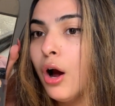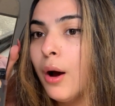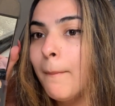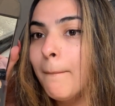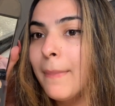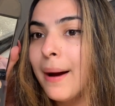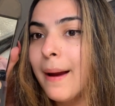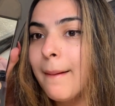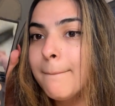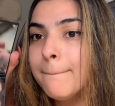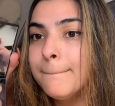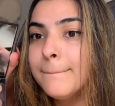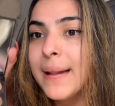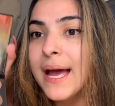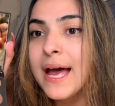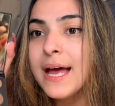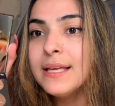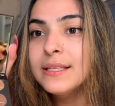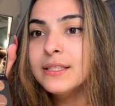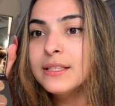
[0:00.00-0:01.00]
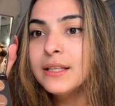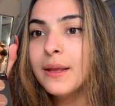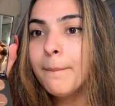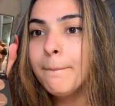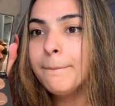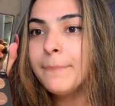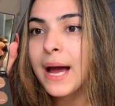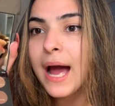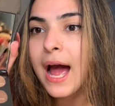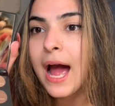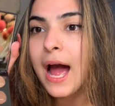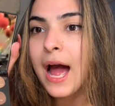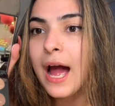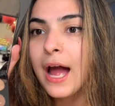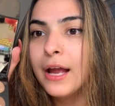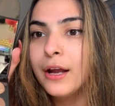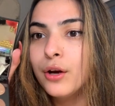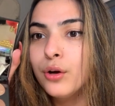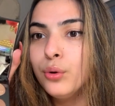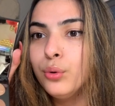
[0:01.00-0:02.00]
My mess in the
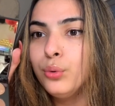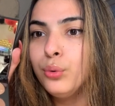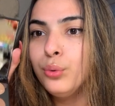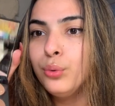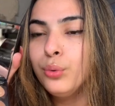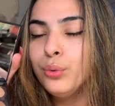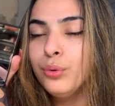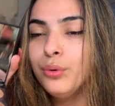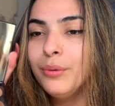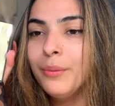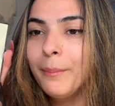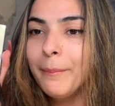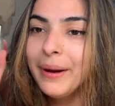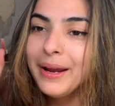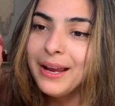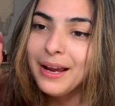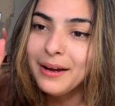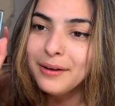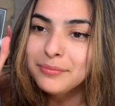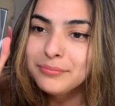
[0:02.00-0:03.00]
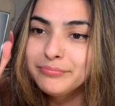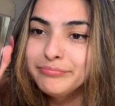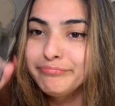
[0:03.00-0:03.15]
bag. Ooh, but yeah,